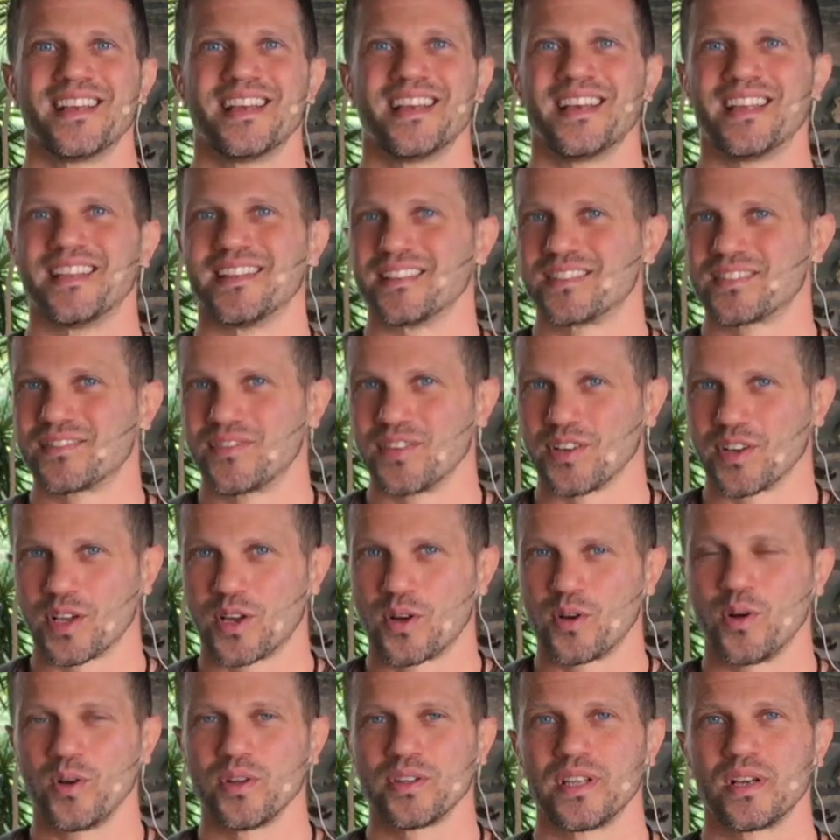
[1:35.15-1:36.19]
and it's very
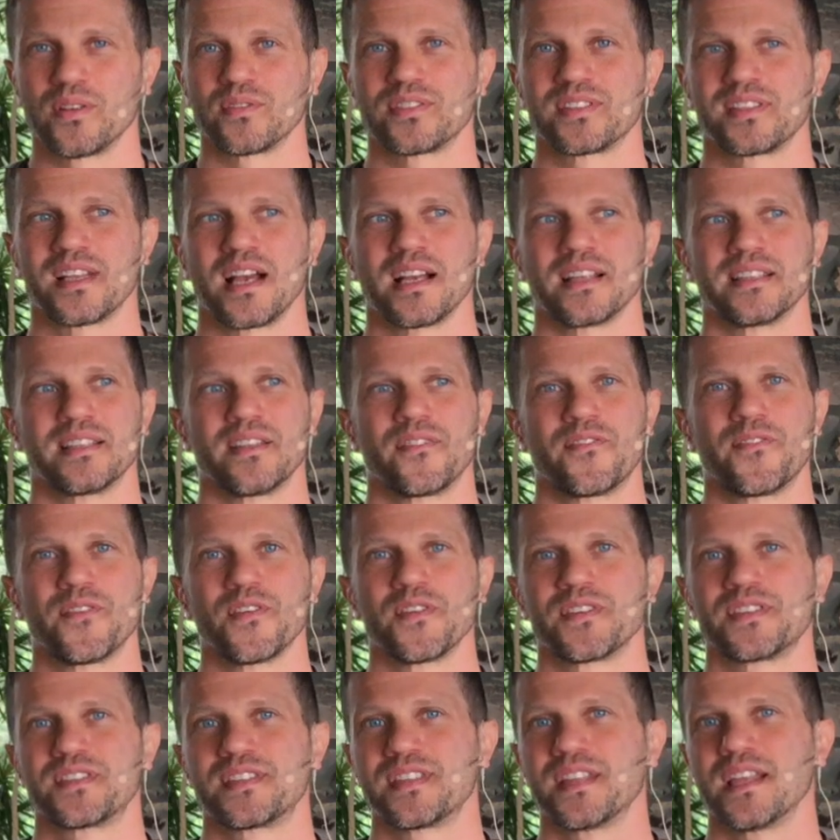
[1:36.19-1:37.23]
cold outside, the
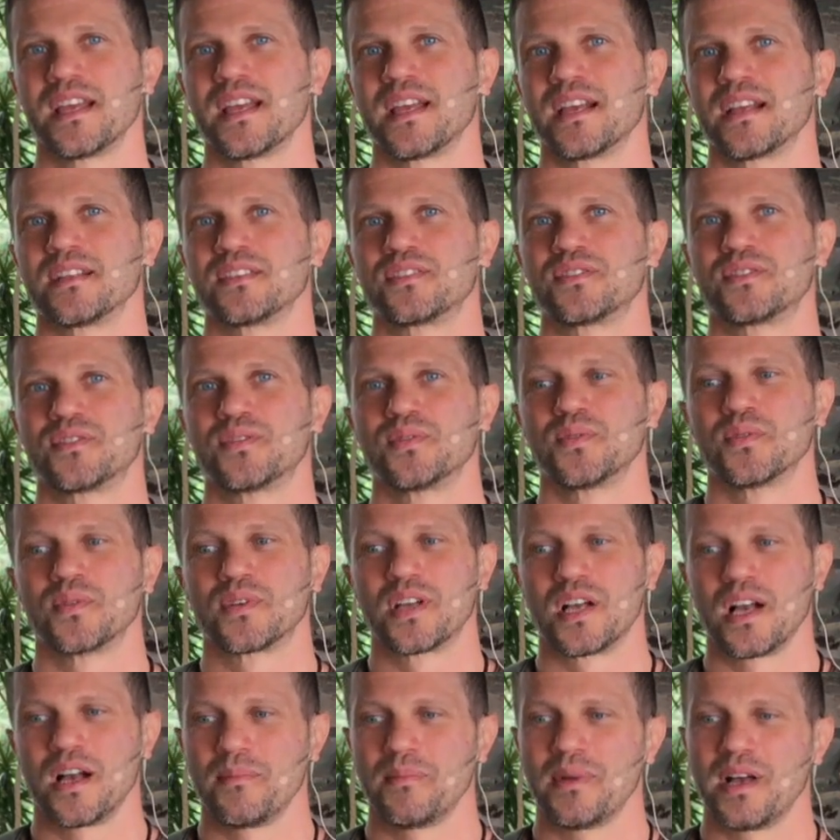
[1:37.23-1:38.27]
first thing to
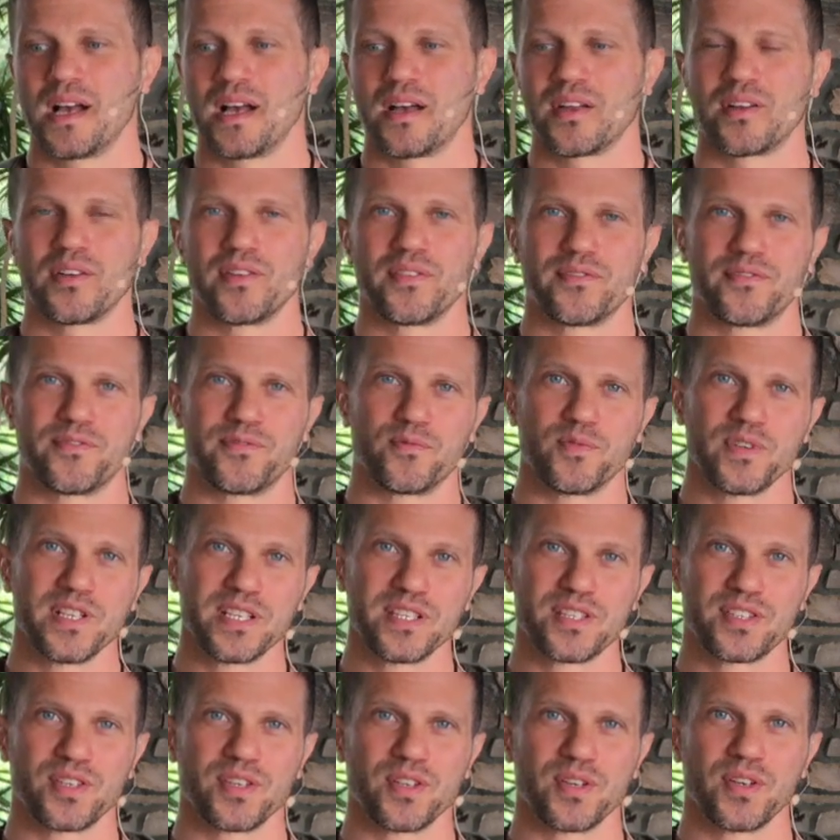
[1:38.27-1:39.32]
come out of
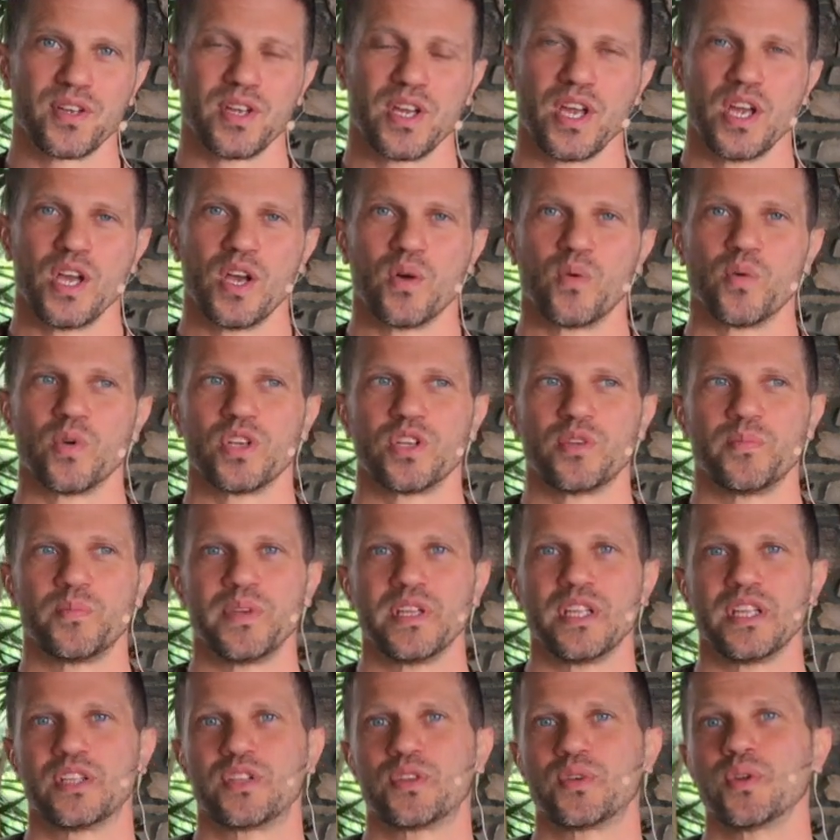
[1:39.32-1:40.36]
winter would
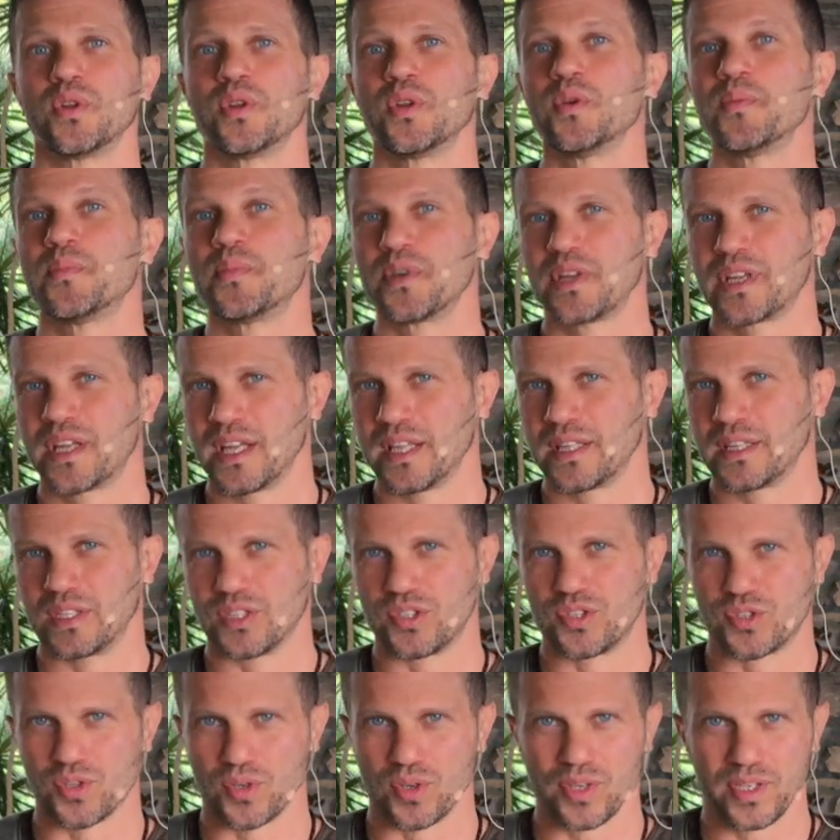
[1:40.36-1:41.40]
be to lubricate
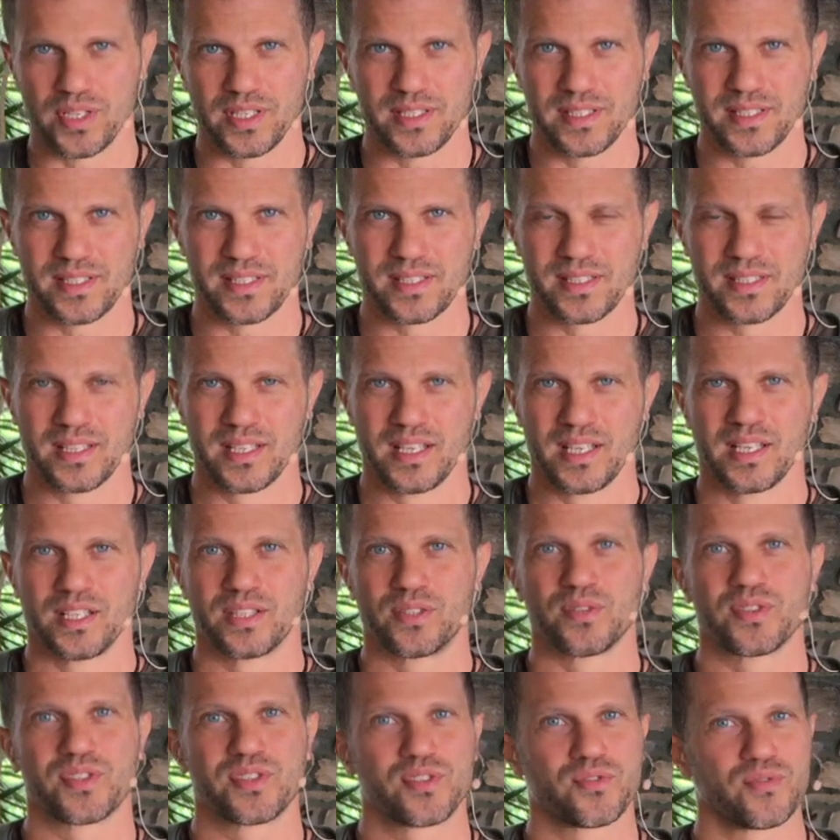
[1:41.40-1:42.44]
the joints,
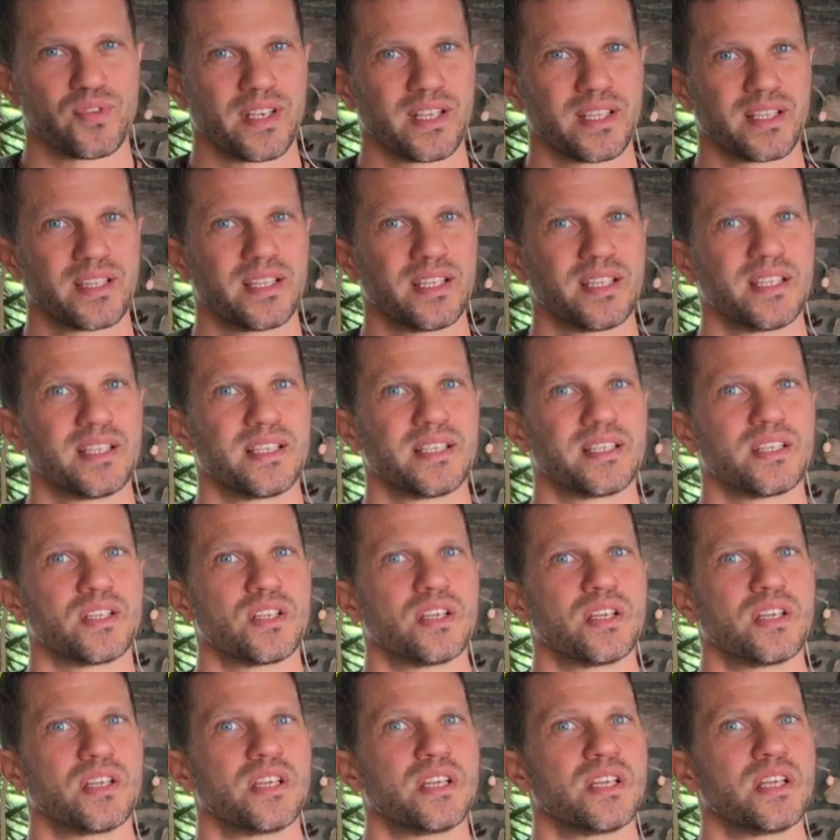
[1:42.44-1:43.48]
to strengthen
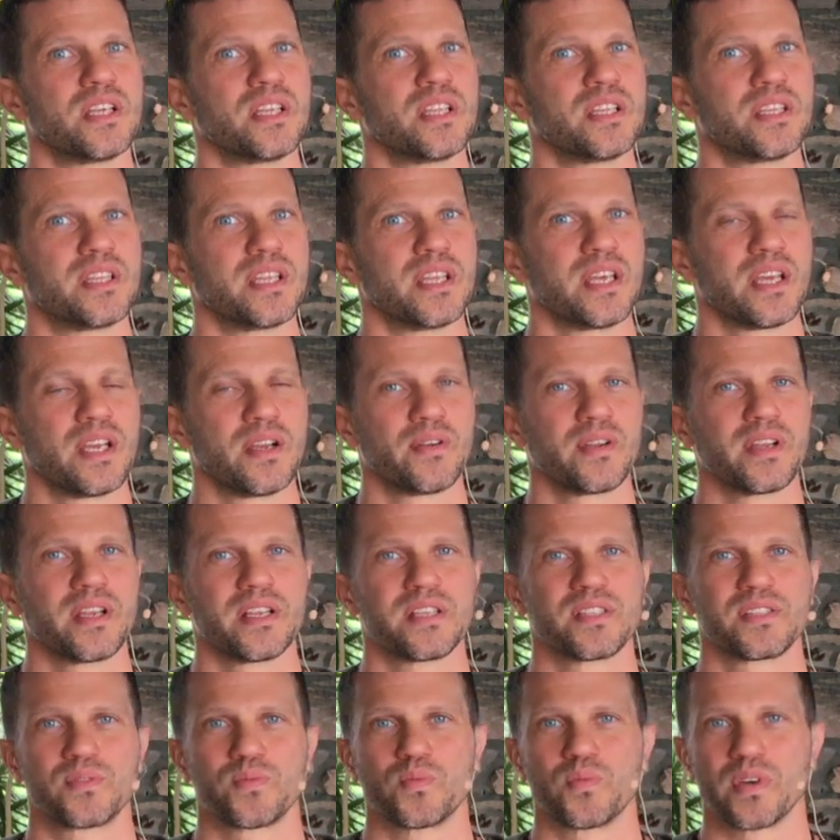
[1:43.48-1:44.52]
the
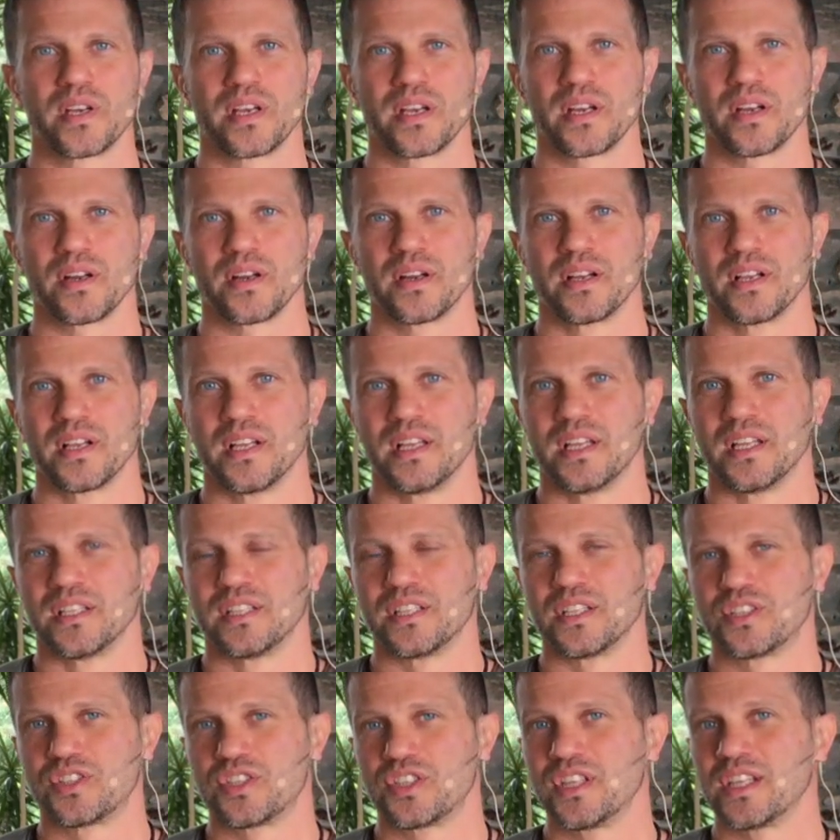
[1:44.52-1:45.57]
areas where
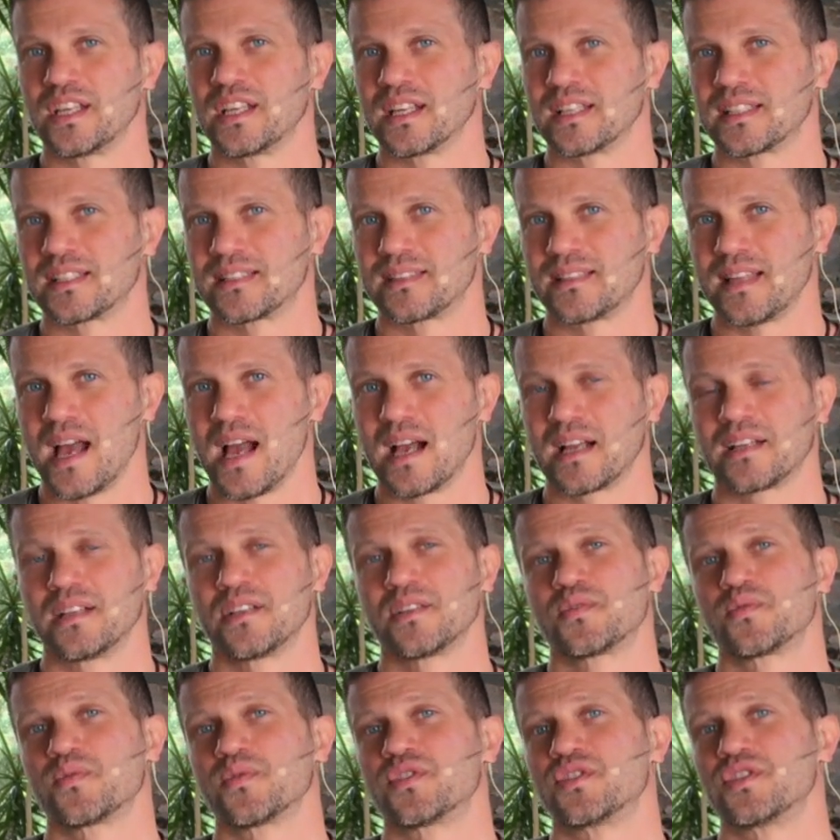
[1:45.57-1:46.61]
the qi gets
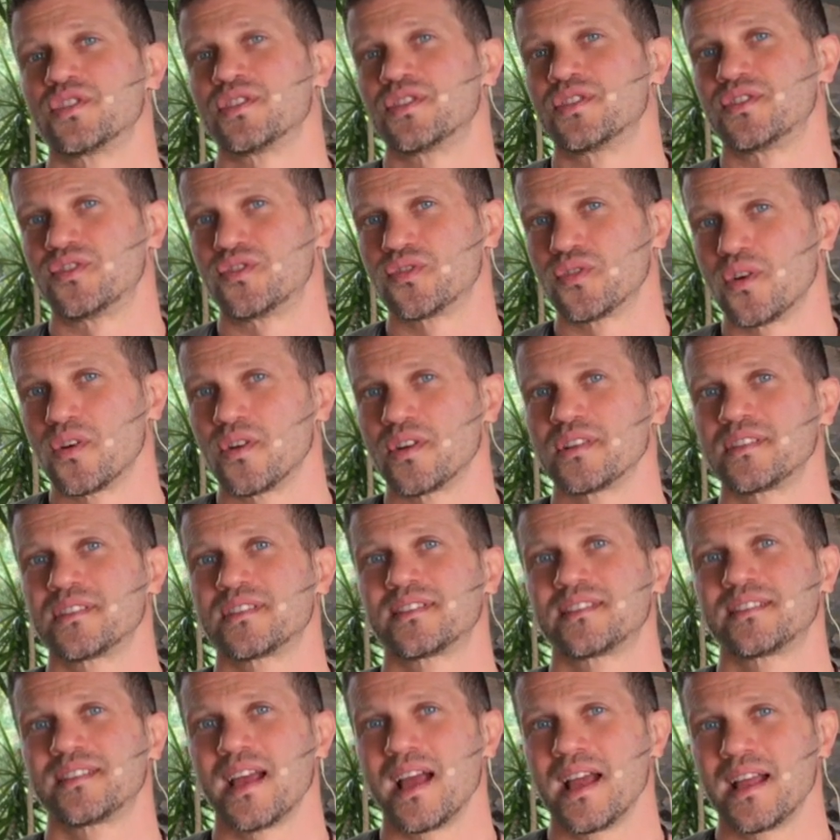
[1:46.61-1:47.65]
stagnant, which is
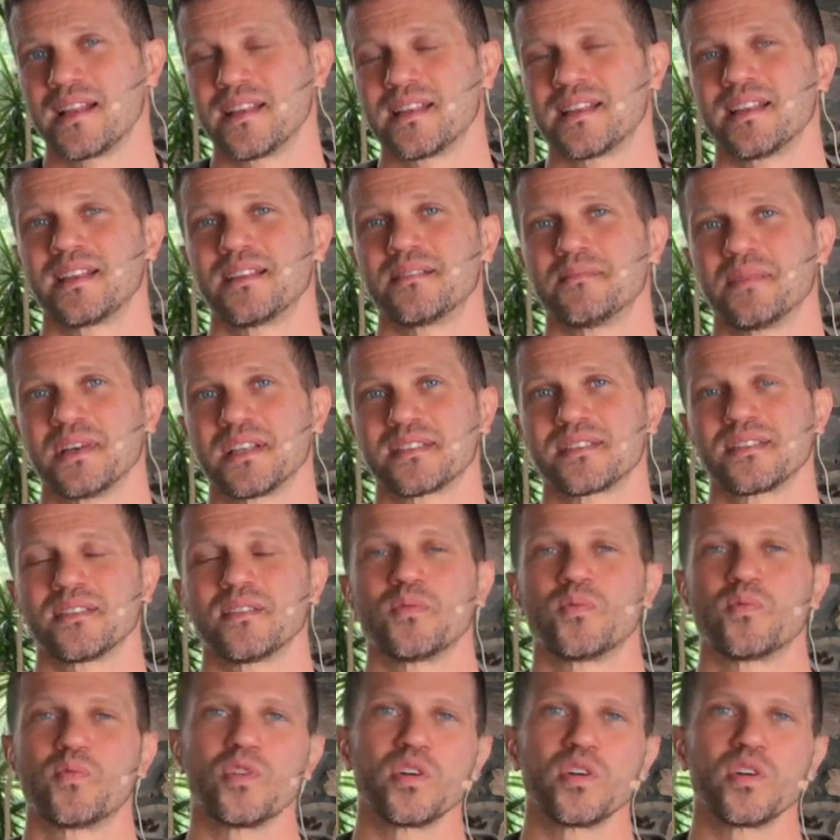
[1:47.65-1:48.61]
joints, tendon, muscle.